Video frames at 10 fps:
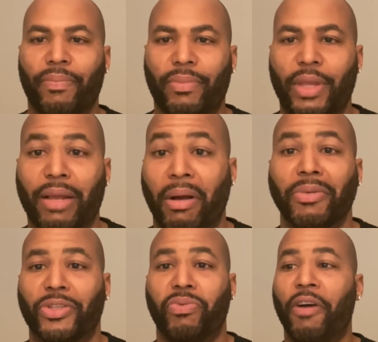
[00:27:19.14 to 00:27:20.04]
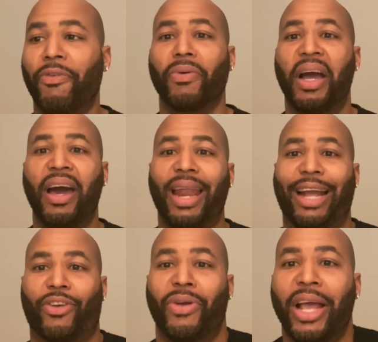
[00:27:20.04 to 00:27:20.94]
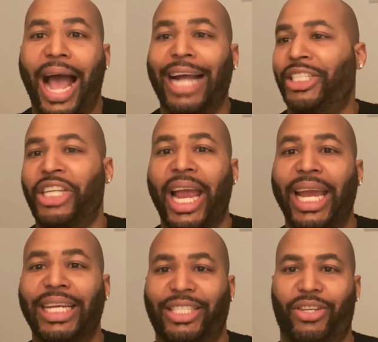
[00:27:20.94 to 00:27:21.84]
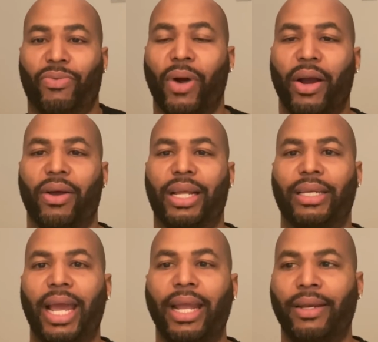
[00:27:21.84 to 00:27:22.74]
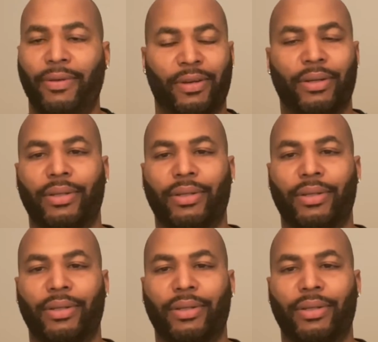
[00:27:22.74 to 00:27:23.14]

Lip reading: And I'm gonna swear for God, I changed the world in dating.